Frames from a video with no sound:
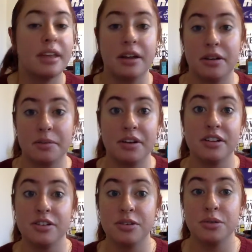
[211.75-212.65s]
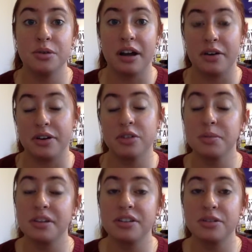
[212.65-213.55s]
And I'm gonna do how I
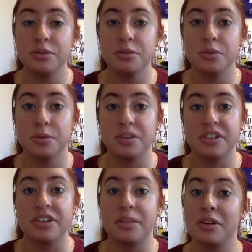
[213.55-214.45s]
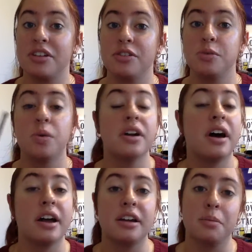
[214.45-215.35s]
normally do, which is I'm gonna do one
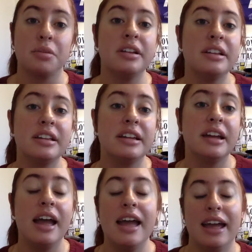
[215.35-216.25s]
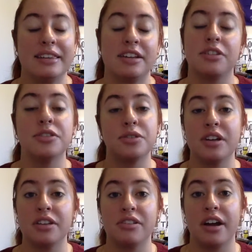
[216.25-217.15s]
eye completely, and then I'll do
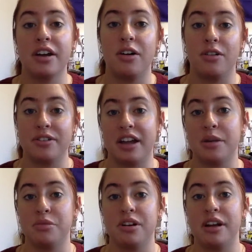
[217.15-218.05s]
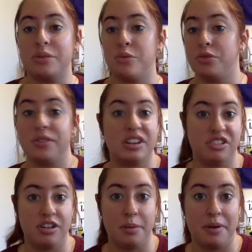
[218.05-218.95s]
the other eye off camera, and we'll
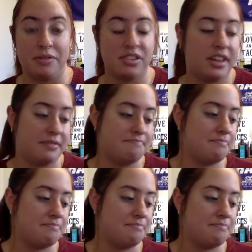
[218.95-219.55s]
finish it up after that.